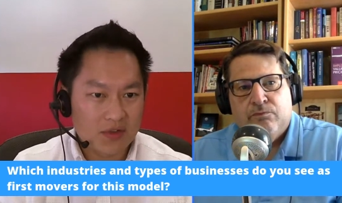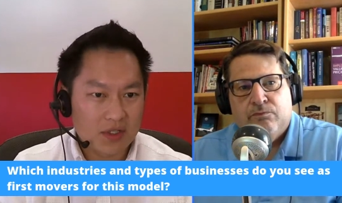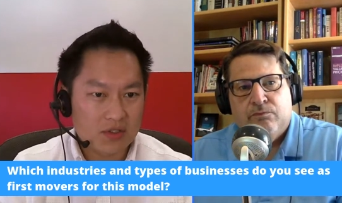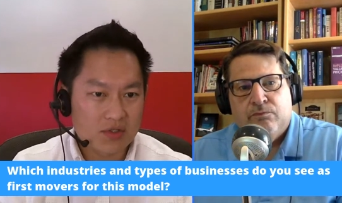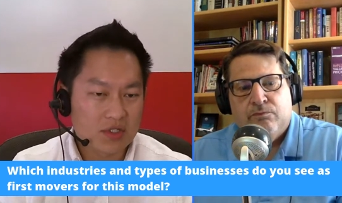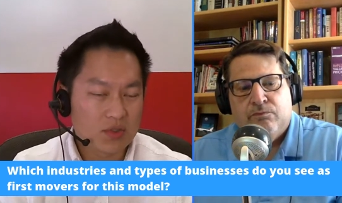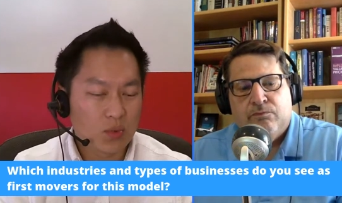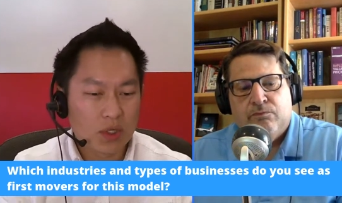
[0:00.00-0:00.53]
Speaker 1: of
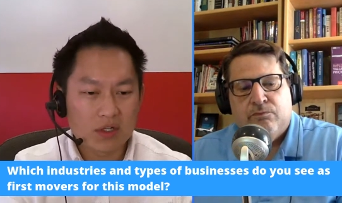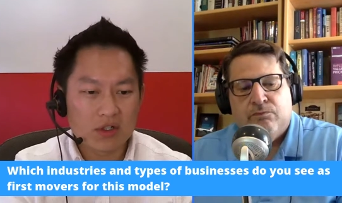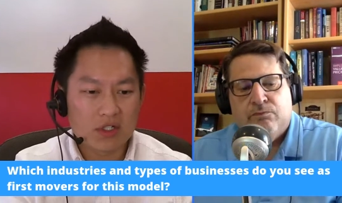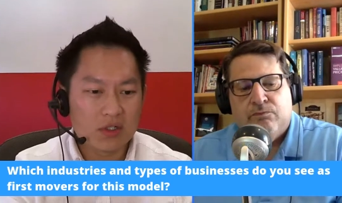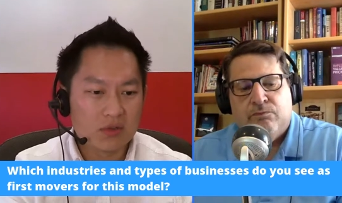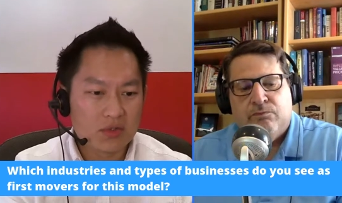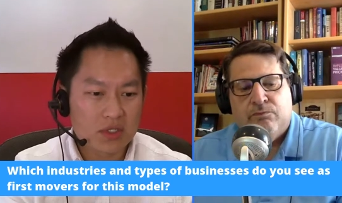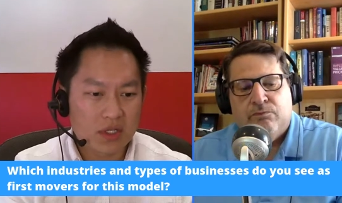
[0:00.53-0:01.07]
industries. What are
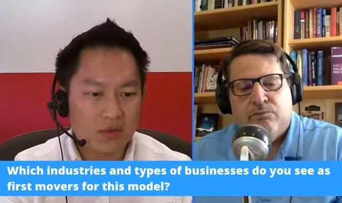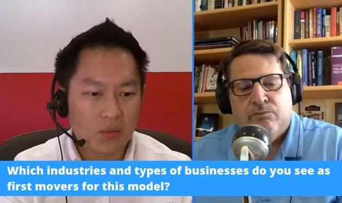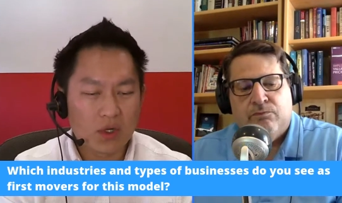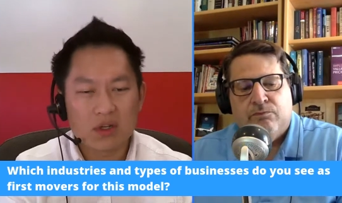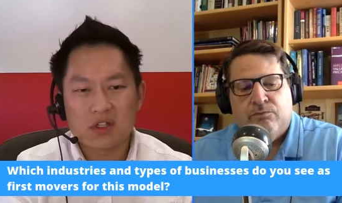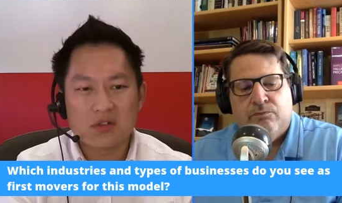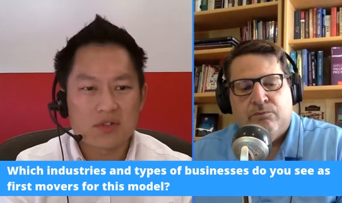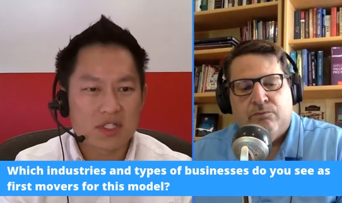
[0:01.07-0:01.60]
you
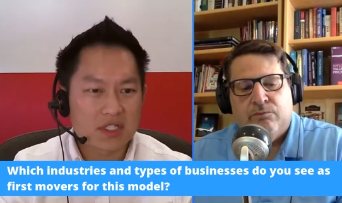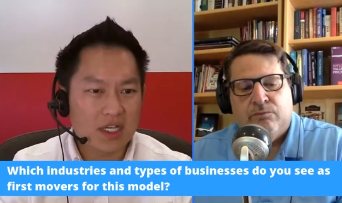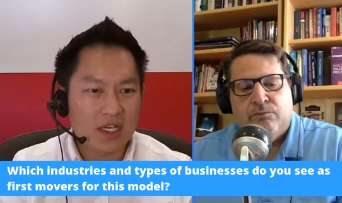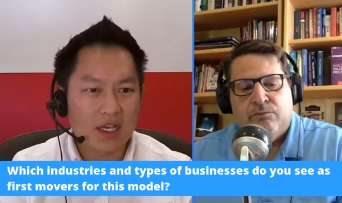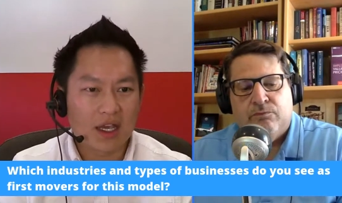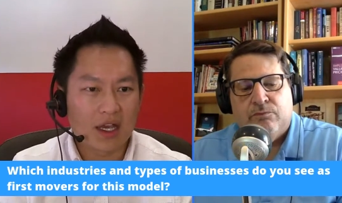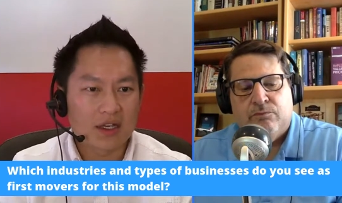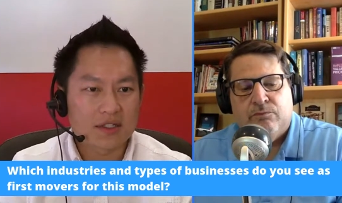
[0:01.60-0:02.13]
What are you
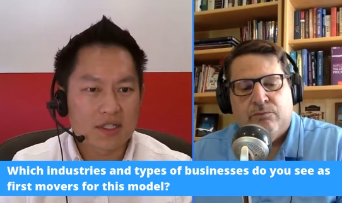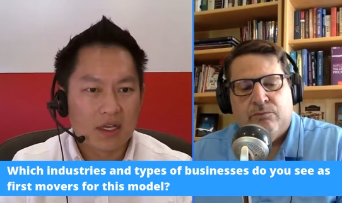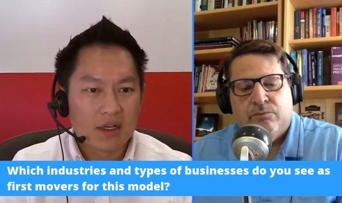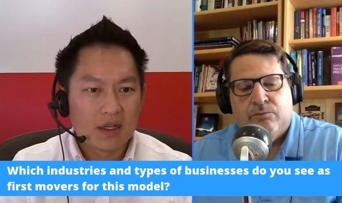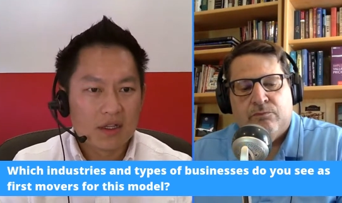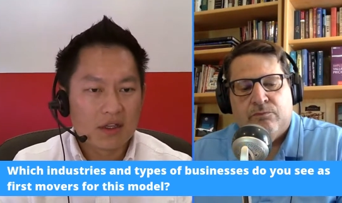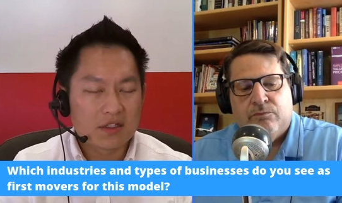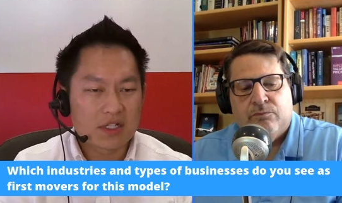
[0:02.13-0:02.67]
seeing as
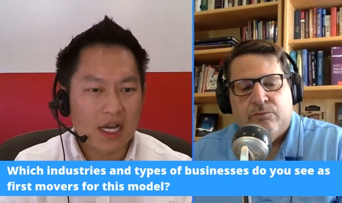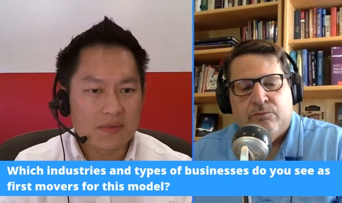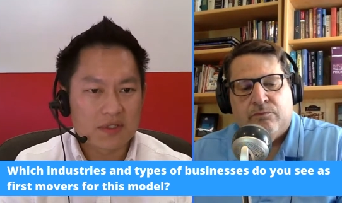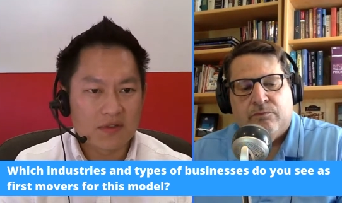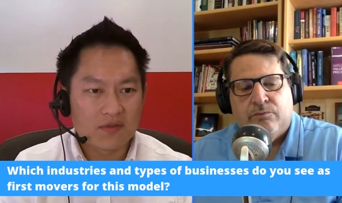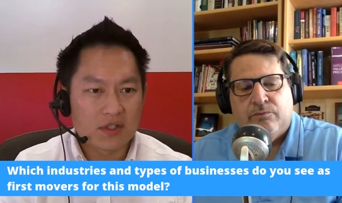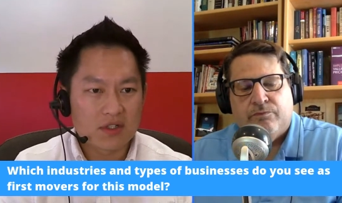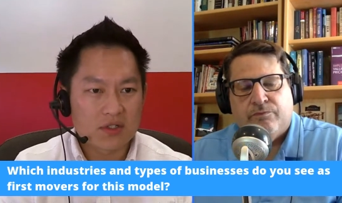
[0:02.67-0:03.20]
the
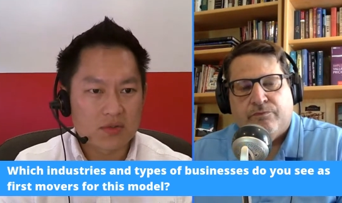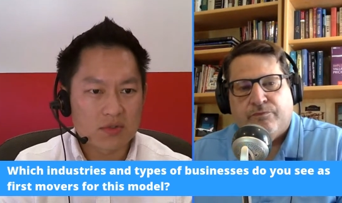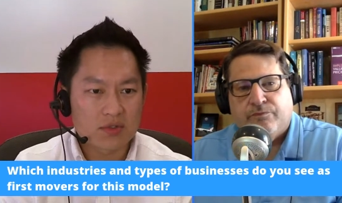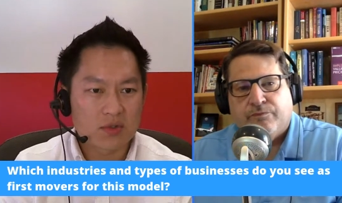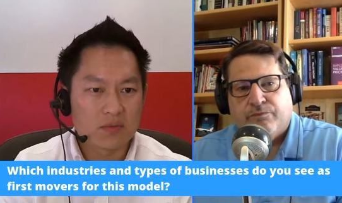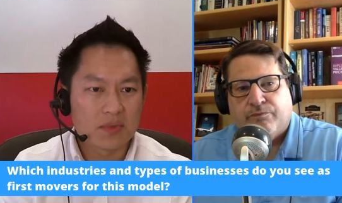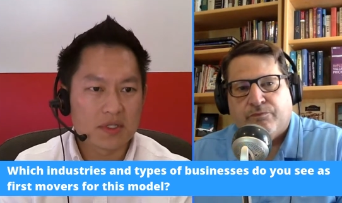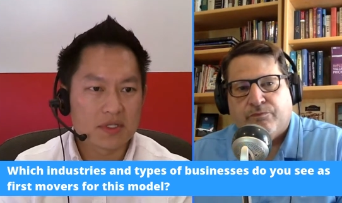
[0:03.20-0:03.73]
types of
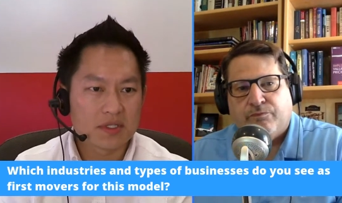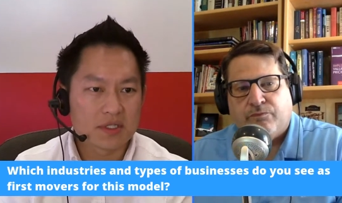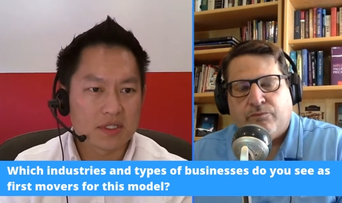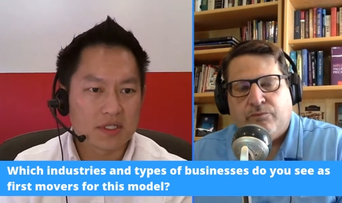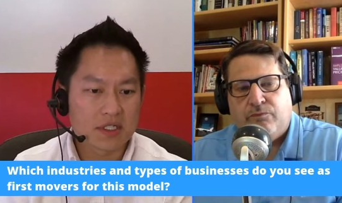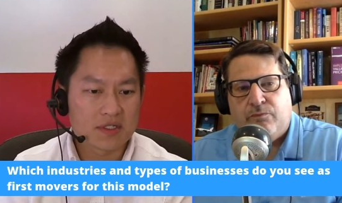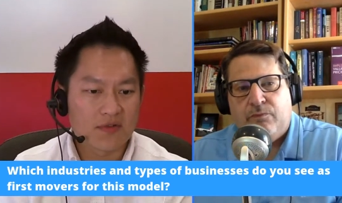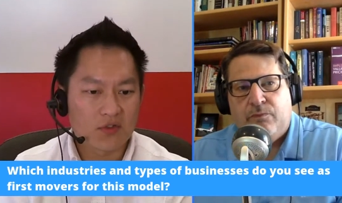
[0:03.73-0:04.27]
industries or
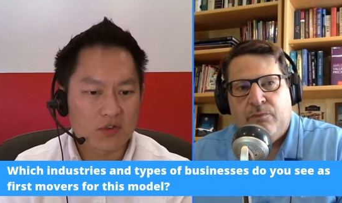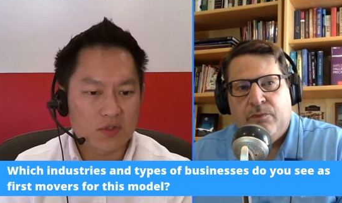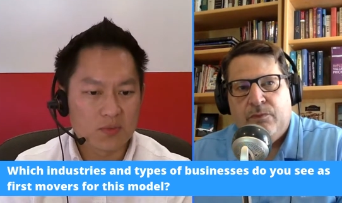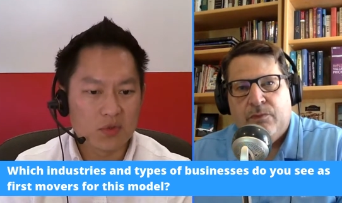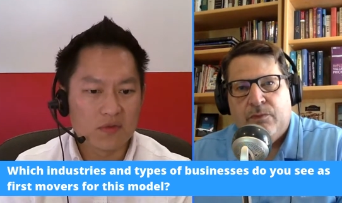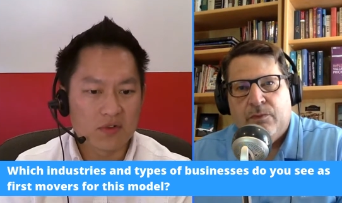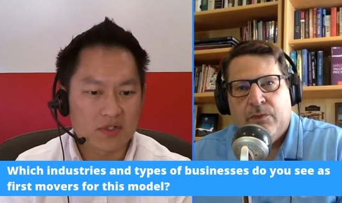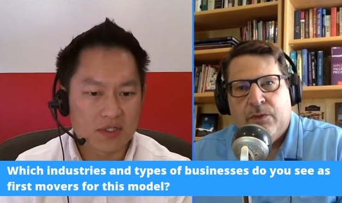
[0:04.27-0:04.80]
businesses as
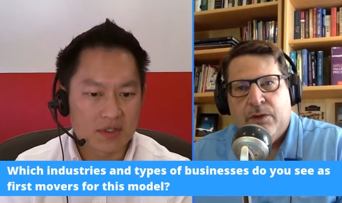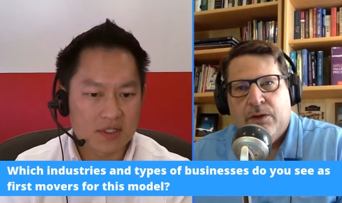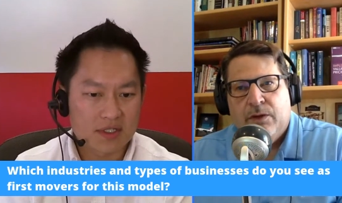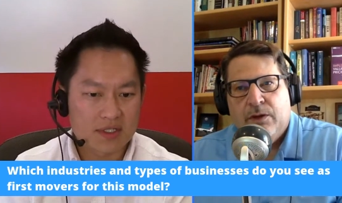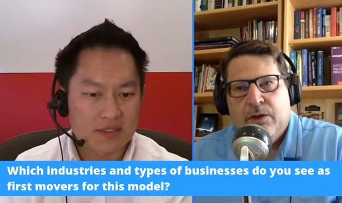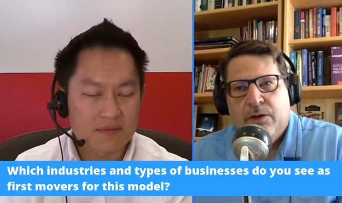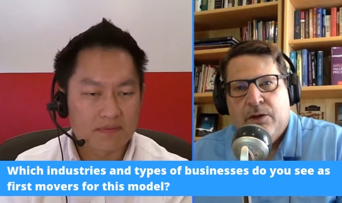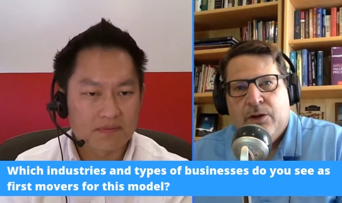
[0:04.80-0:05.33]
first movers in
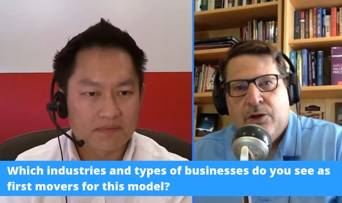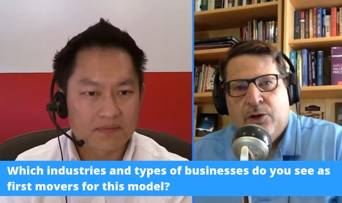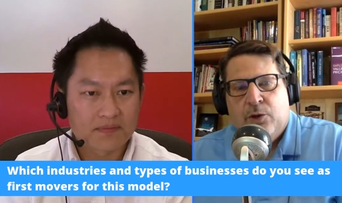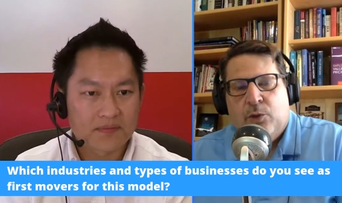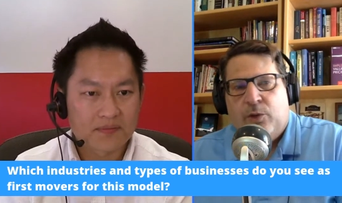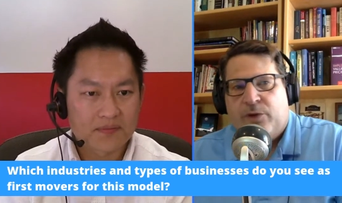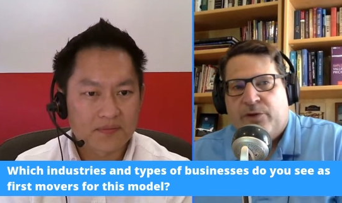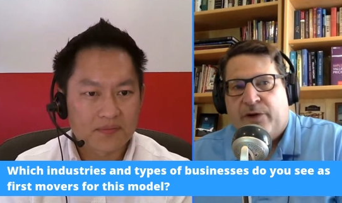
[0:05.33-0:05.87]
this?
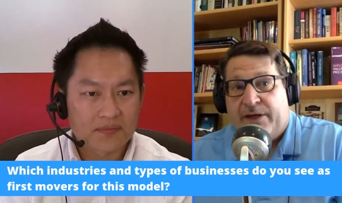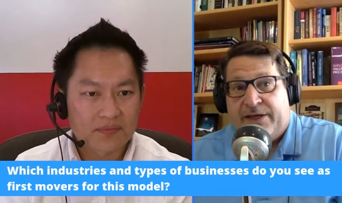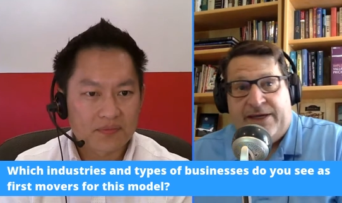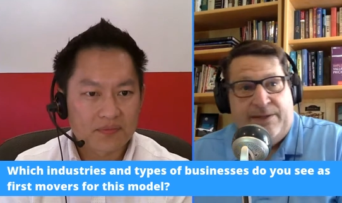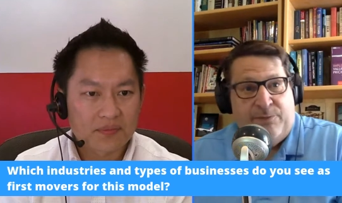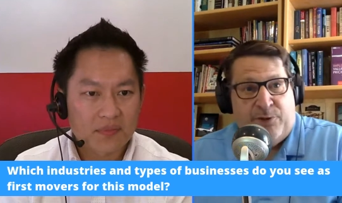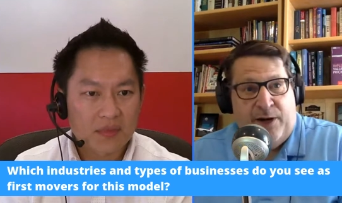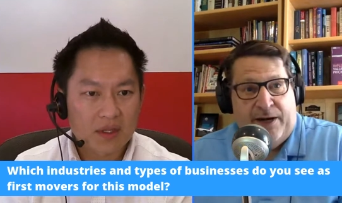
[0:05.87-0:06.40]
Speaker 2: We're trying to
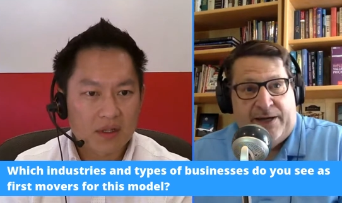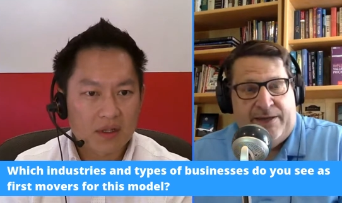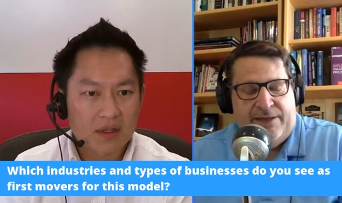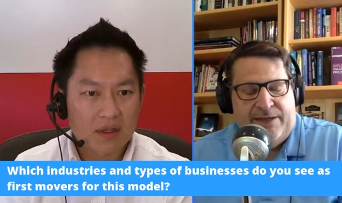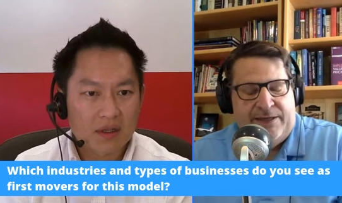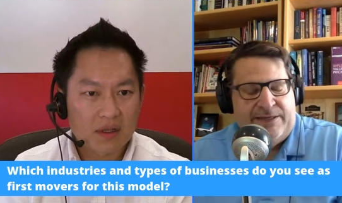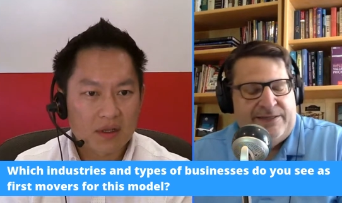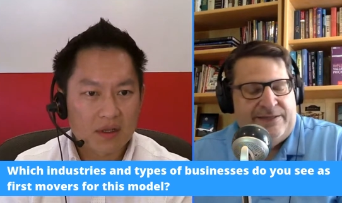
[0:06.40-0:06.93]
keep track of
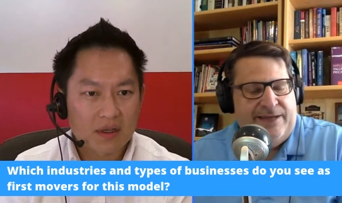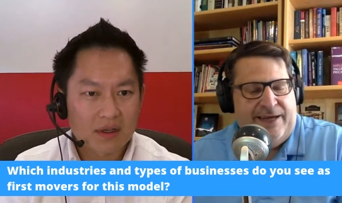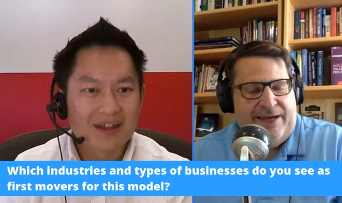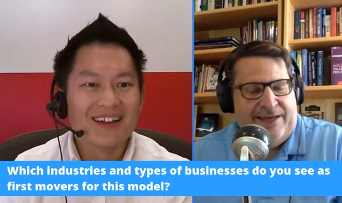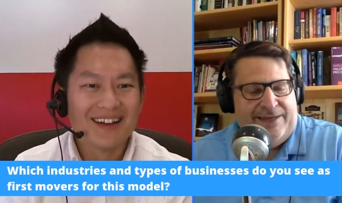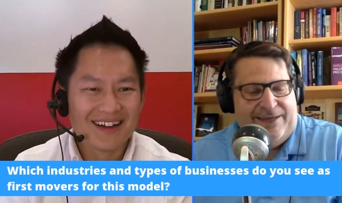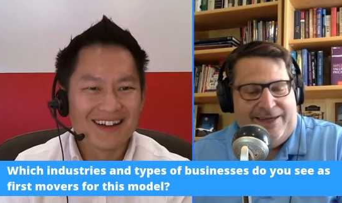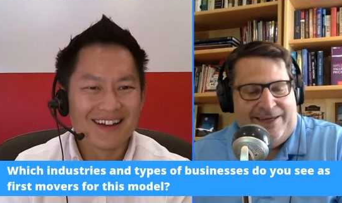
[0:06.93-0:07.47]
this,
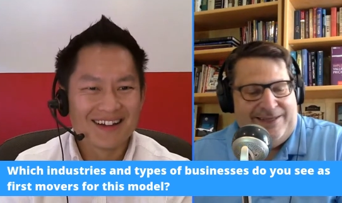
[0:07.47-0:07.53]
and